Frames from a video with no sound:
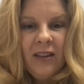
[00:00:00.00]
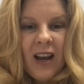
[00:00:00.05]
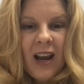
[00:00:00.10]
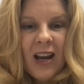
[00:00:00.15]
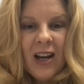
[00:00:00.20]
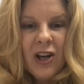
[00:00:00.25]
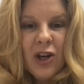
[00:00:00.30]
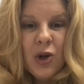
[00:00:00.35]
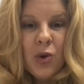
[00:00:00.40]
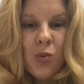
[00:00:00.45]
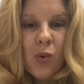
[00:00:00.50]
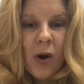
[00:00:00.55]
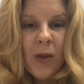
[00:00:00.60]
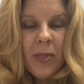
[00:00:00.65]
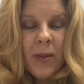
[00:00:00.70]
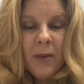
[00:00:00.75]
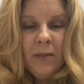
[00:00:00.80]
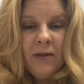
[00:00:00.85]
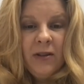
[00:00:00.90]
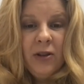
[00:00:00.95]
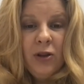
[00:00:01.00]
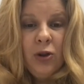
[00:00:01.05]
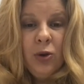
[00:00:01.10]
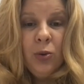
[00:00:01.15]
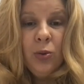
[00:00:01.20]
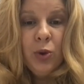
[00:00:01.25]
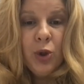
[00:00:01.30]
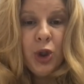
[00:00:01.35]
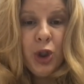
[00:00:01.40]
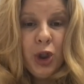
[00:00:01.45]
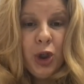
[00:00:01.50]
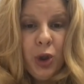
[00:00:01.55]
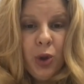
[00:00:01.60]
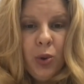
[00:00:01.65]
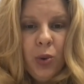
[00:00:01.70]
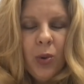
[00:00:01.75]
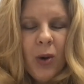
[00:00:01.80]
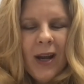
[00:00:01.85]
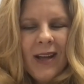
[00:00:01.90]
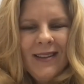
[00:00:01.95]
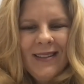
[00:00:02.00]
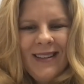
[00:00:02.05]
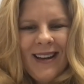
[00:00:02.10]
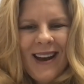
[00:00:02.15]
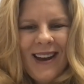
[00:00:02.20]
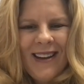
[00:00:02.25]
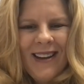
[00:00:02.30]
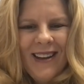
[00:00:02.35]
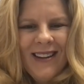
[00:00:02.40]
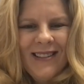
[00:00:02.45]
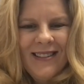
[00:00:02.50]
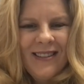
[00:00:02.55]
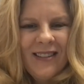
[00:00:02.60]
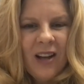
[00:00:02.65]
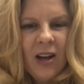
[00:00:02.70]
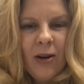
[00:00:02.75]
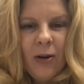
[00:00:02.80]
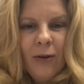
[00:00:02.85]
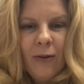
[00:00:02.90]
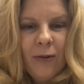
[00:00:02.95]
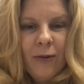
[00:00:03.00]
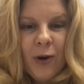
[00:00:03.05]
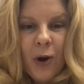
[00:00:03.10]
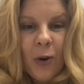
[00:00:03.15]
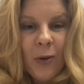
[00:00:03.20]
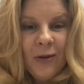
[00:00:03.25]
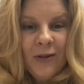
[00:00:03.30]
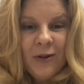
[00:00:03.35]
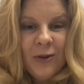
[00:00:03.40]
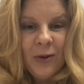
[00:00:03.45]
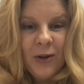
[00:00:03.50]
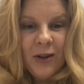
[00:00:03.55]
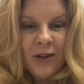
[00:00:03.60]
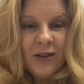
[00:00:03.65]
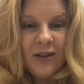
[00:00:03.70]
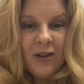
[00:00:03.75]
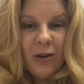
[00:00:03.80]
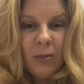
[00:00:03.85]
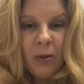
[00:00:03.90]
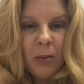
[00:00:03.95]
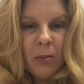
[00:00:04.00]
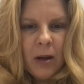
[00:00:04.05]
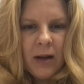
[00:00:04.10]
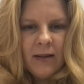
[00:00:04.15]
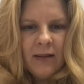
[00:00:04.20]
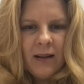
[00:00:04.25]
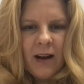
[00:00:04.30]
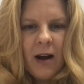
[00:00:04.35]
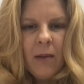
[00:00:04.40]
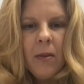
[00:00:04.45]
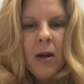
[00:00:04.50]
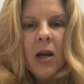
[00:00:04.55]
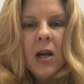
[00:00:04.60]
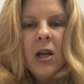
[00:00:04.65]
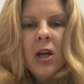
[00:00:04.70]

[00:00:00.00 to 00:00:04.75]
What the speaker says: and you want them to use you instead of going to a consumer-based app,